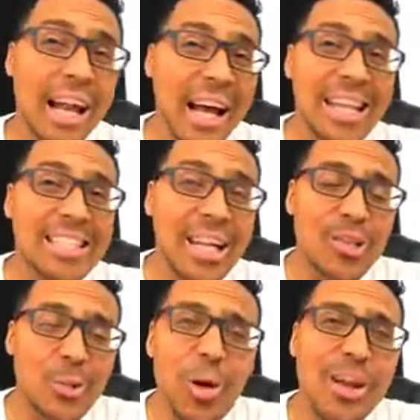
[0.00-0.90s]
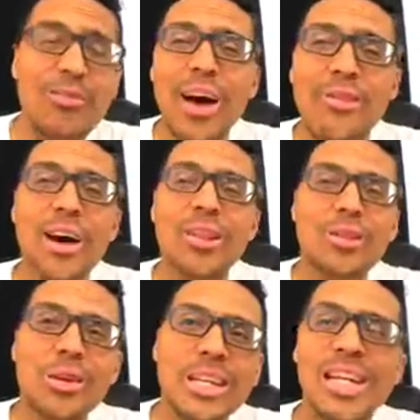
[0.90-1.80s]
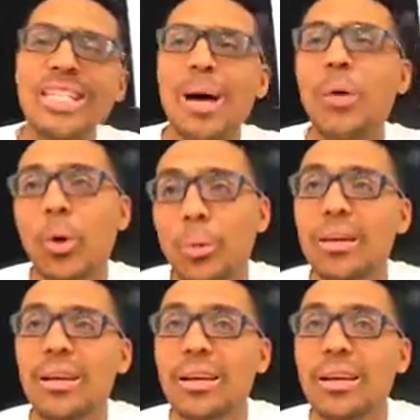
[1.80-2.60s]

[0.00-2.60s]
Like I said, 25 out of 30 days, I'm home,